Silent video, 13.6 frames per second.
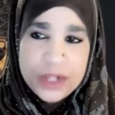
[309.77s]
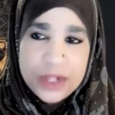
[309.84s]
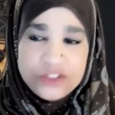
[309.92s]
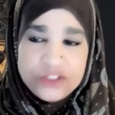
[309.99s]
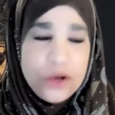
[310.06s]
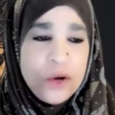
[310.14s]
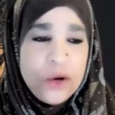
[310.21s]

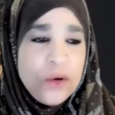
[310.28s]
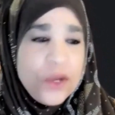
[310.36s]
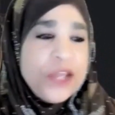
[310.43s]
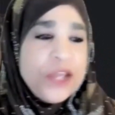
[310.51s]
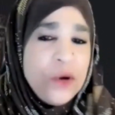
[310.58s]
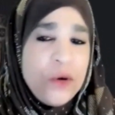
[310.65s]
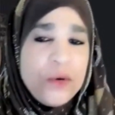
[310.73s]
So
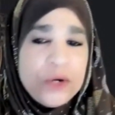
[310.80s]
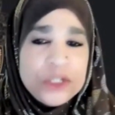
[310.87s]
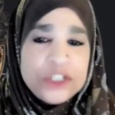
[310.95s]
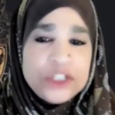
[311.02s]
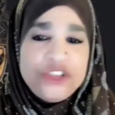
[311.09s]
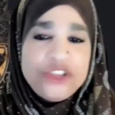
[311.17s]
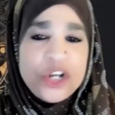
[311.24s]
in
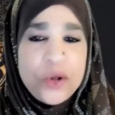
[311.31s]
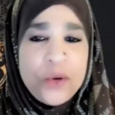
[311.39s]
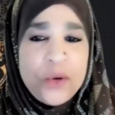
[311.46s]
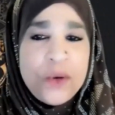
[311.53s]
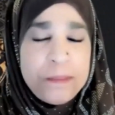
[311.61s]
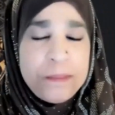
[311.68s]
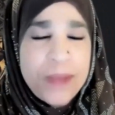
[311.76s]
order to
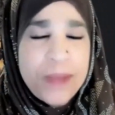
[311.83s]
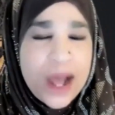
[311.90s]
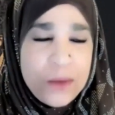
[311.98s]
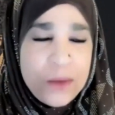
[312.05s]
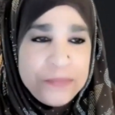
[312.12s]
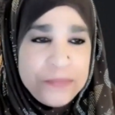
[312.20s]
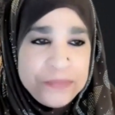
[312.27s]
go
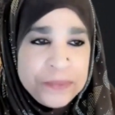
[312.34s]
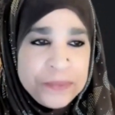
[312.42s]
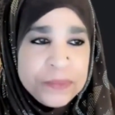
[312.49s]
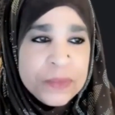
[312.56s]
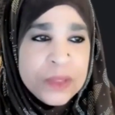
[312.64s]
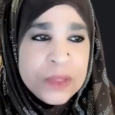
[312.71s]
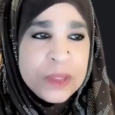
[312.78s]
about
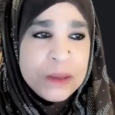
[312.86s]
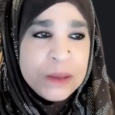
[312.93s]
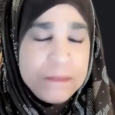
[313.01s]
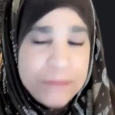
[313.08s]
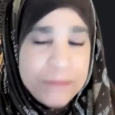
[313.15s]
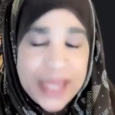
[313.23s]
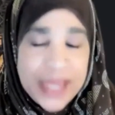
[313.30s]

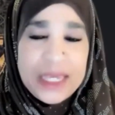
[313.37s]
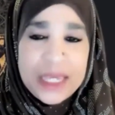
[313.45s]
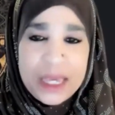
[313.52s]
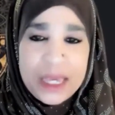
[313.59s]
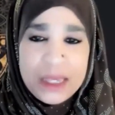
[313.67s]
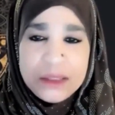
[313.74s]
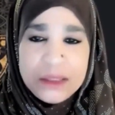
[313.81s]

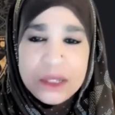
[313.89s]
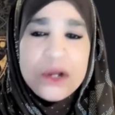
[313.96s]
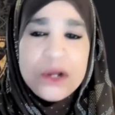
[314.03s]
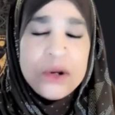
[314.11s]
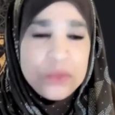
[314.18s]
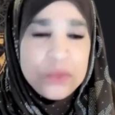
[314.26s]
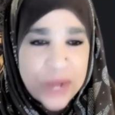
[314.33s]
making the
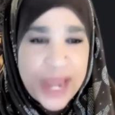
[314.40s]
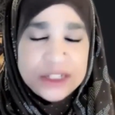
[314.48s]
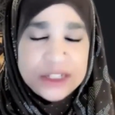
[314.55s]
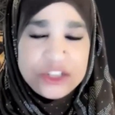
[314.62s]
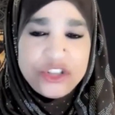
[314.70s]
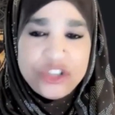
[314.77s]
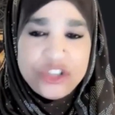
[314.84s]

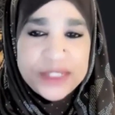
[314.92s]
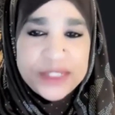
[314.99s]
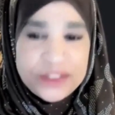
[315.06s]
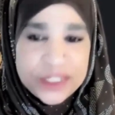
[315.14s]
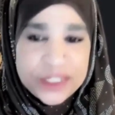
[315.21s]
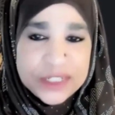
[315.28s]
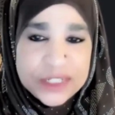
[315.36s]
correct
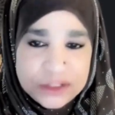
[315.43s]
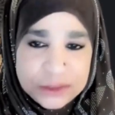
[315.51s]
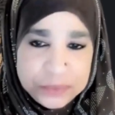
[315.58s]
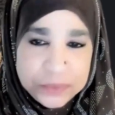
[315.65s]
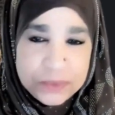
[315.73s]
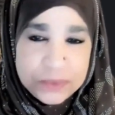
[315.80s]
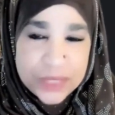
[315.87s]
choices
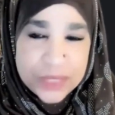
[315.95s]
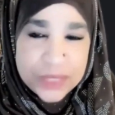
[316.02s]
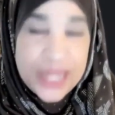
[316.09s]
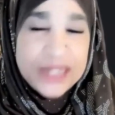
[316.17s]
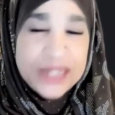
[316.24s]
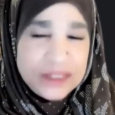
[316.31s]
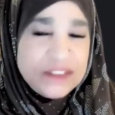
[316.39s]

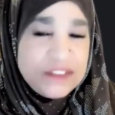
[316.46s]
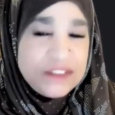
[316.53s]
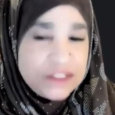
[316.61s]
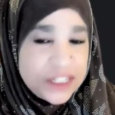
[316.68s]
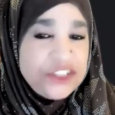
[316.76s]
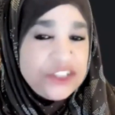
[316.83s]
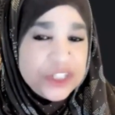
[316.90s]
and
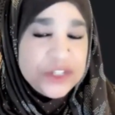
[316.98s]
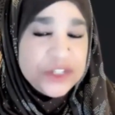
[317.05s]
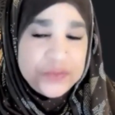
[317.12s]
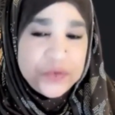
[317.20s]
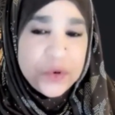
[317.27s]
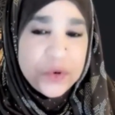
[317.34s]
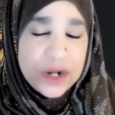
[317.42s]
decisions
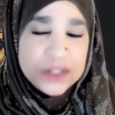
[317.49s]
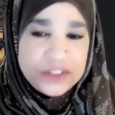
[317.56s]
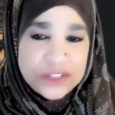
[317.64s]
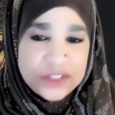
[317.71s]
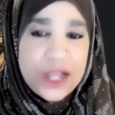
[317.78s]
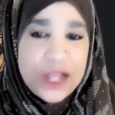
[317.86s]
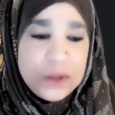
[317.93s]
for
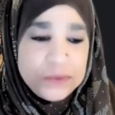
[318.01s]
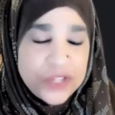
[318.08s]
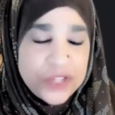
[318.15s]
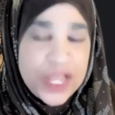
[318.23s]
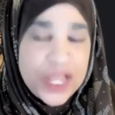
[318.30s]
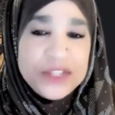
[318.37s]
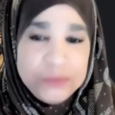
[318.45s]
ourselves
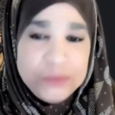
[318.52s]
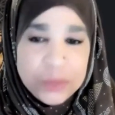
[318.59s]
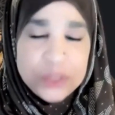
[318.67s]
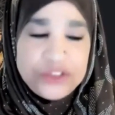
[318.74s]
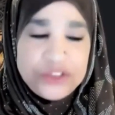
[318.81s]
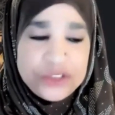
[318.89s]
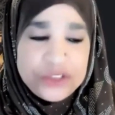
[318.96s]
as
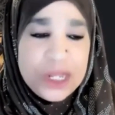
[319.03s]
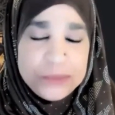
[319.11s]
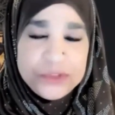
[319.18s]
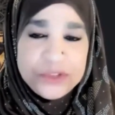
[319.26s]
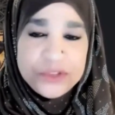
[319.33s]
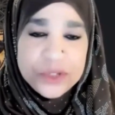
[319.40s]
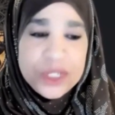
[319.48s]

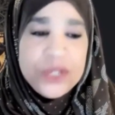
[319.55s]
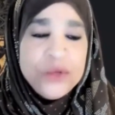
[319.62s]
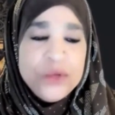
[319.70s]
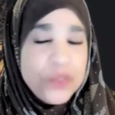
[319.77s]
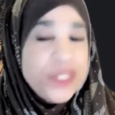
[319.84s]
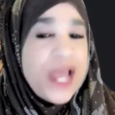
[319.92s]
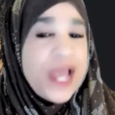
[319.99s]
Muslims,
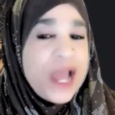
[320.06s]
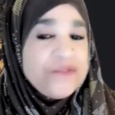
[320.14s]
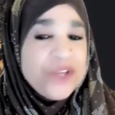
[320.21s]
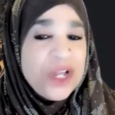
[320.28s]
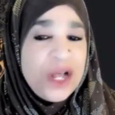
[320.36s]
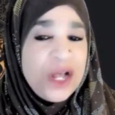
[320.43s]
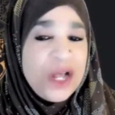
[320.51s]
we have
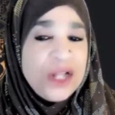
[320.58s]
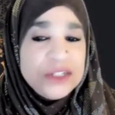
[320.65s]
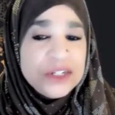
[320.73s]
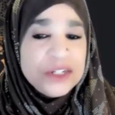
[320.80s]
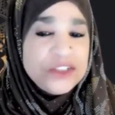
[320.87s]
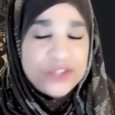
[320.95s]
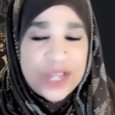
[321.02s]
to
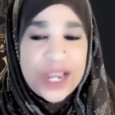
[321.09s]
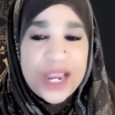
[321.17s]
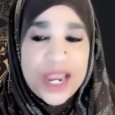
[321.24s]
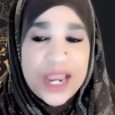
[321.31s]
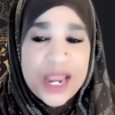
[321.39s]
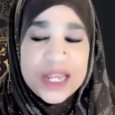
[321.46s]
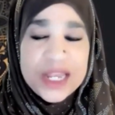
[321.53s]

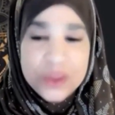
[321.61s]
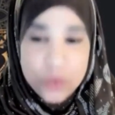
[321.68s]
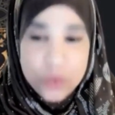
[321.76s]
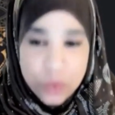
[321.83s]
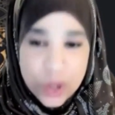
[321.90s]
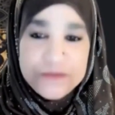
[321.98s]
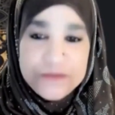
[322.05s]
understand
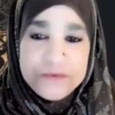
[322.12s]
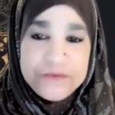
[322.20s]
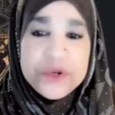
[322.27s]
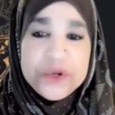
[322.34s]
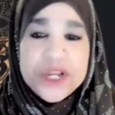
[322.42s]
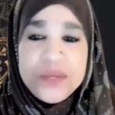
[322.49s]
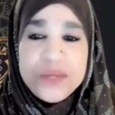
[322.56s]
what
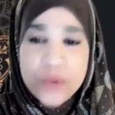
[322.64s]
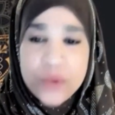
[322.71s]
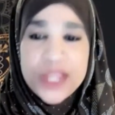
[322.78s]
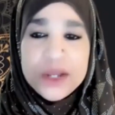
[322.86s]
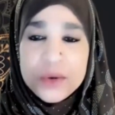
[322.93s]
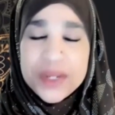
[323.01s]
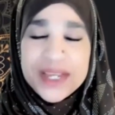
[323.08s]
free
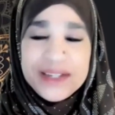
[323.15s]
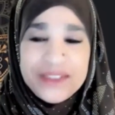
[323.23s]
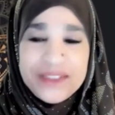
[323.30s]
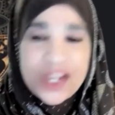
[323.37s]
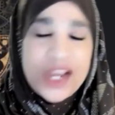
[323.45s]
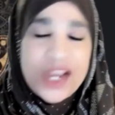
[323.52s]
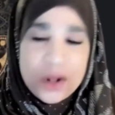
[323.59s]
will
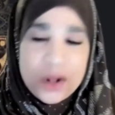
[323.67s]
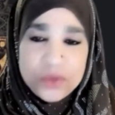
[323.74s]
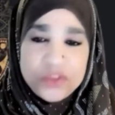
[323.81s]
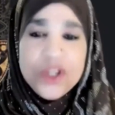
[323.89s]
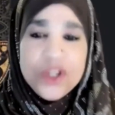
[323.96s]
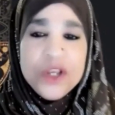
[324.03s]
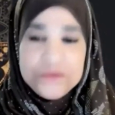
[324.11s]

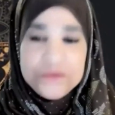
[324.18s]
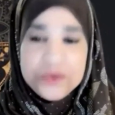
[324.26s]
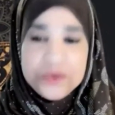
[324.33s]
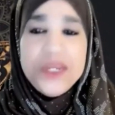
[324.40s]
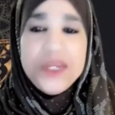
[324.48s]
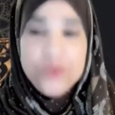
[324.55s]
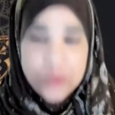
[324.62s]
entails.
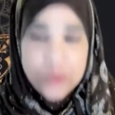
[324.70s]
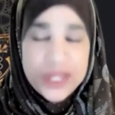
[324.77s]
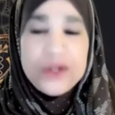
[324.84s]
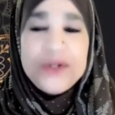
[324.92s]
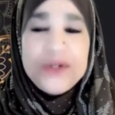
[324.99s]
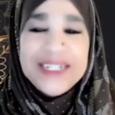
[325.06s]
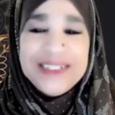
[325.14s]
Free
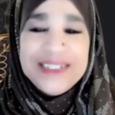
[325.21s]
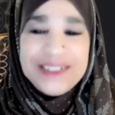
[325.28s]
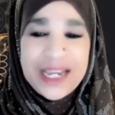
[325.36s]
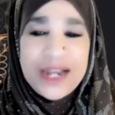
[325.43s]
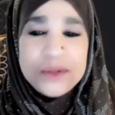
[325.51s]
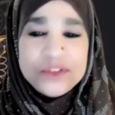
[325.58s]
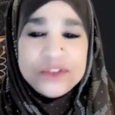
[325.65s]
will
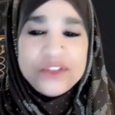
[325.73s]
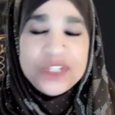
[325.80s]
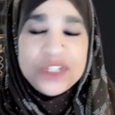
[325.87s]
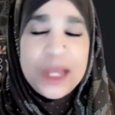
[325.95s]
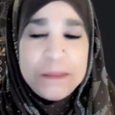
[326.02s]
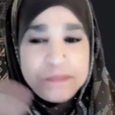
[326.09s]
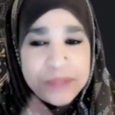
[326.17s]
entails the
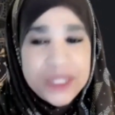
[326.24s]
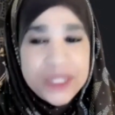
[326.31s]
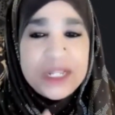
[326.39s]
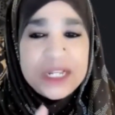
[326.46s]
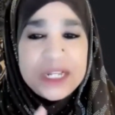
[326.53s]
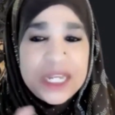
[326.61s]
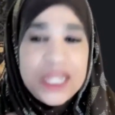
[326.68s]

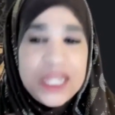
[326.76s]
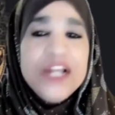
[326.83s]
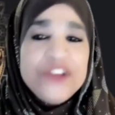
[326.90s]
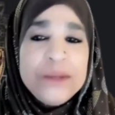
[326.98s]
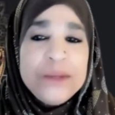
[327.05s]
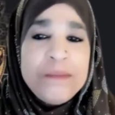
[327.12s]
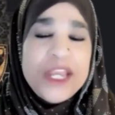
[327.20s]
ability
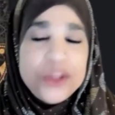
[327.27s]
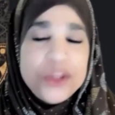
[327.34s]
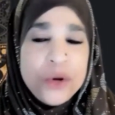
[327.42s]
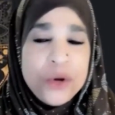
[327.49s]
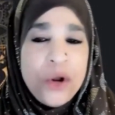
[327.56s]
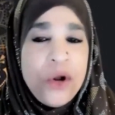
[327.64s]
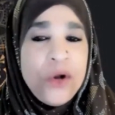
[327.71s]
to make
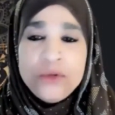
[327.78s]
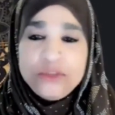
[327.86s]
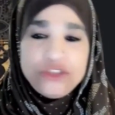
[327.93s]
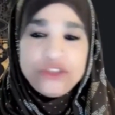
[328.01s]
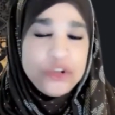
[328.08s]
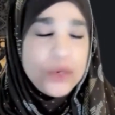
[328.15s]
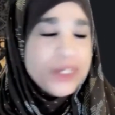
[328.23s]
your own
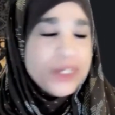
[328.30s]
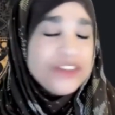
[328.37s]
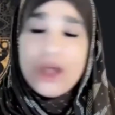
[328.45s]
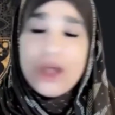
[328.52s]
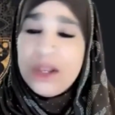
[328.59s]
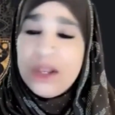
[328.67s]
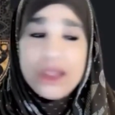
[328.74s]
choice.
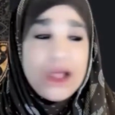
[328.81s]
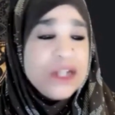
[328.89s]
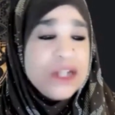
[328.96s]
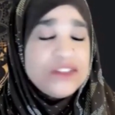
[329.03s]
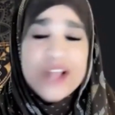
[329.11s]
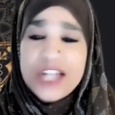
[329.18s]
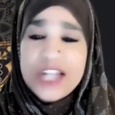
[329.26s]

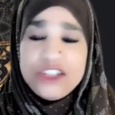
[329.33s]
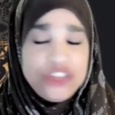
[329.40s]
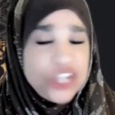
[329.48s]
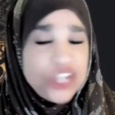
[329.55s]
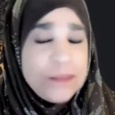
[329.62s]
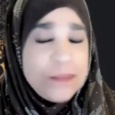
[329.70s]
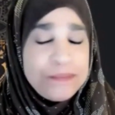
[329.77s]
Allah's not
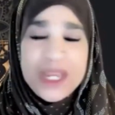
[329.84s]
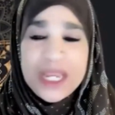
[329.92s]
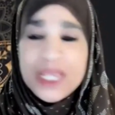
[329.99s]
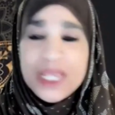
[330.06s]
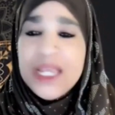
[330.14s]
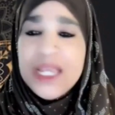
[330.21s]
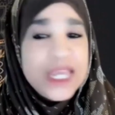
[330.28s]

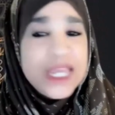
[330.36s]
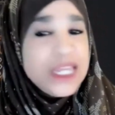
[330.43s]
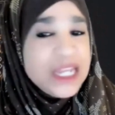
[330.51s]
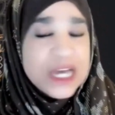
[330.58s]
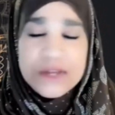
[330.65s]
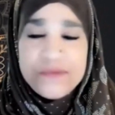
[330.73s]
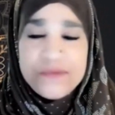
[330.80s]
jumping
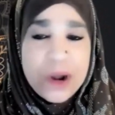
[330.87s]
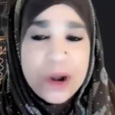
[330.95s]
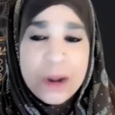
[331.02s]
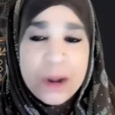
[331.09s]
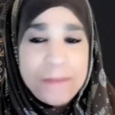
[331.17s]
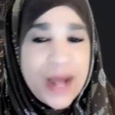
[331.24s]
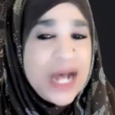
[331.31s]
in none of
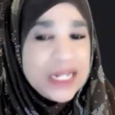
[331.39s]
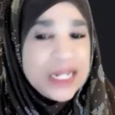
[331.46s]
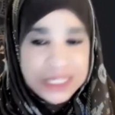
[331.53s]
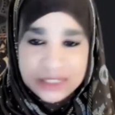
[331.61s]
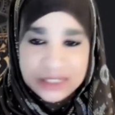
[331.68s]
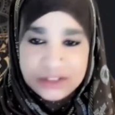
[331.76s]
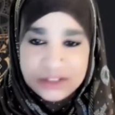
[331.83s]
our
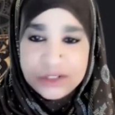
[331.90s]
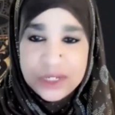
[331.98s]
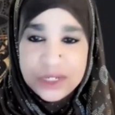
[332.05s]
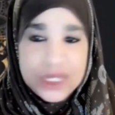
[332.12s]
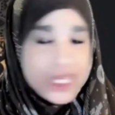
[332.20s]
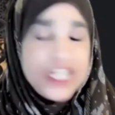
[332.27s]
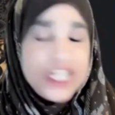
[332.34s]
bodies.
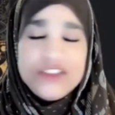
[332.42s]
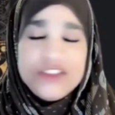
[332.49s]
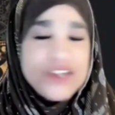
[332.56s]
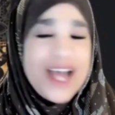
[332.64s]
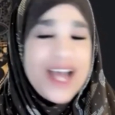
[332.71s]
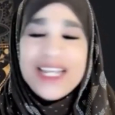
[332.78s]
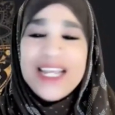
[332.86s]
He's
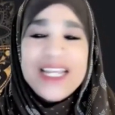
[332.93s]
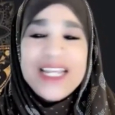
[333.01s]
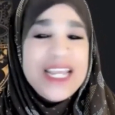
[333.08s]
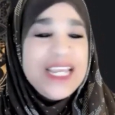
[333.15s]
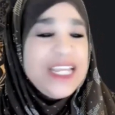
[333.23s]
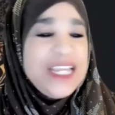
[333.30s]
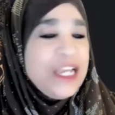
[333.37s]
not in
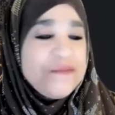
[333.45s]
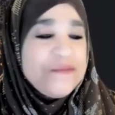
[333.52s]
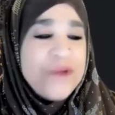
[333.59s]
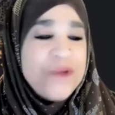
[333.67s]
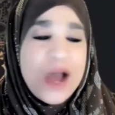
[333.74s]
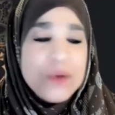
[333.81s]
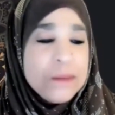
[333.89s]
any of
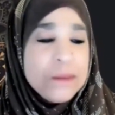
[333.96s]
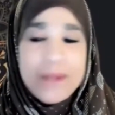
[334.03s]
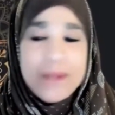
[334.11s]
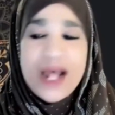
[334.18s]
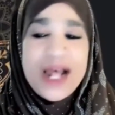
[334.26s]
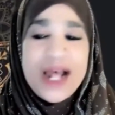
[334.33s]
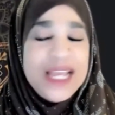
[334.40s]
our
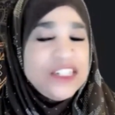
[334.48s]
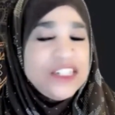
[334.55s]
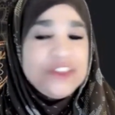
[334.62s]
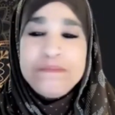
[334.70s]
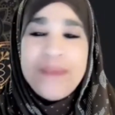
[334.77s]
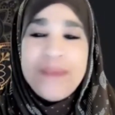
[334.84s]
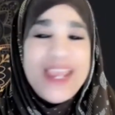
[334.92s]

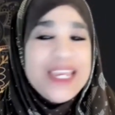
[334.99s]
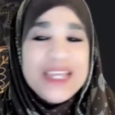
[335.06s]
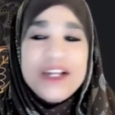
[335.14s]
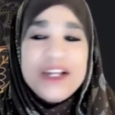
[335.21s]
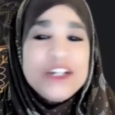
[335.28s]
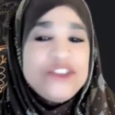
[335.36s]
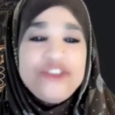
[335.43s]
minds
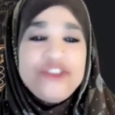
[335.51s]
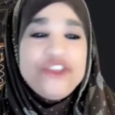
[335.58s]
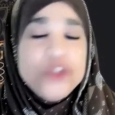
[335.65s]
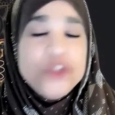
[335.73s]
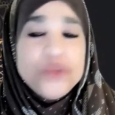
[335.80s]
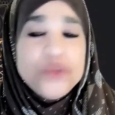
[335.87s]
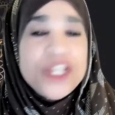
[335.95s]
making us
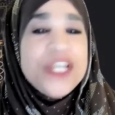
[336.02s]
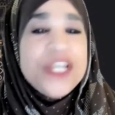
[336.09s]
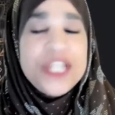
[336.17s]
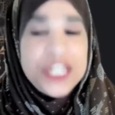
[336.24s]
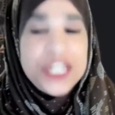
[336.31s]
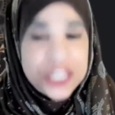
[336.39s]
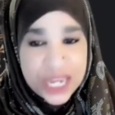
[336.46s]
choose
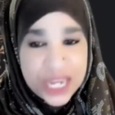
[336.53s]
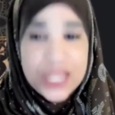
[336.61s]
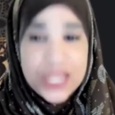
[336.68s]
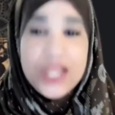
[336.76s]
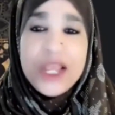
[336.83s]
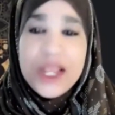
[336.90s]
anything.